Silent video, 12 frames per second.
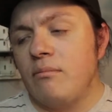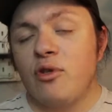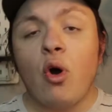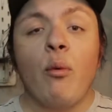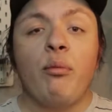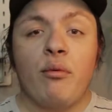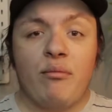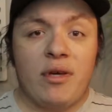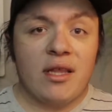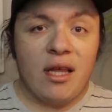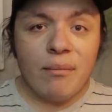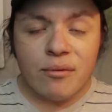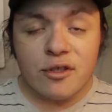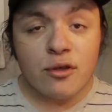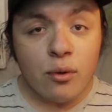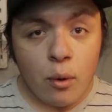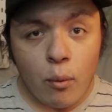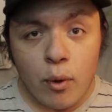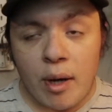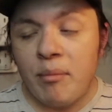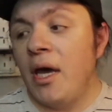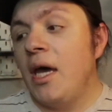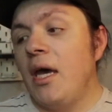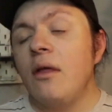dopamine levels to go up,
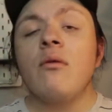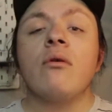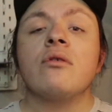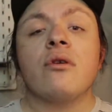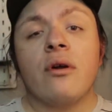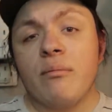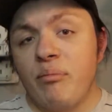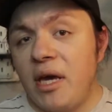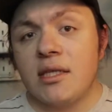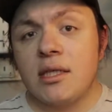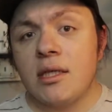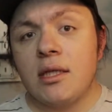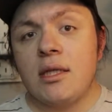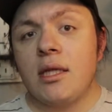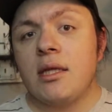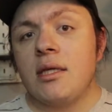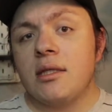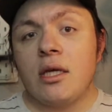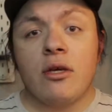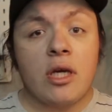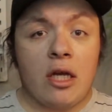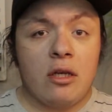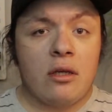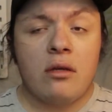and those are basically the things that you
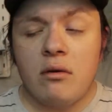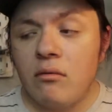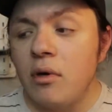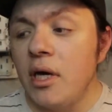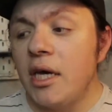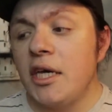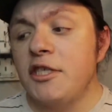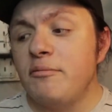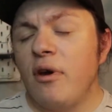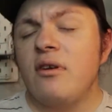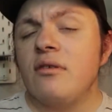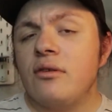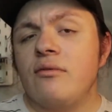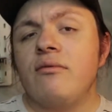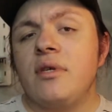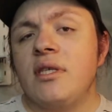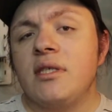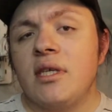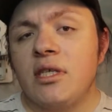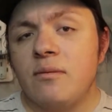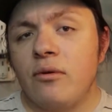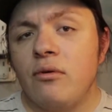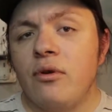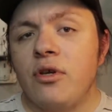can do. It's better to do these things when you're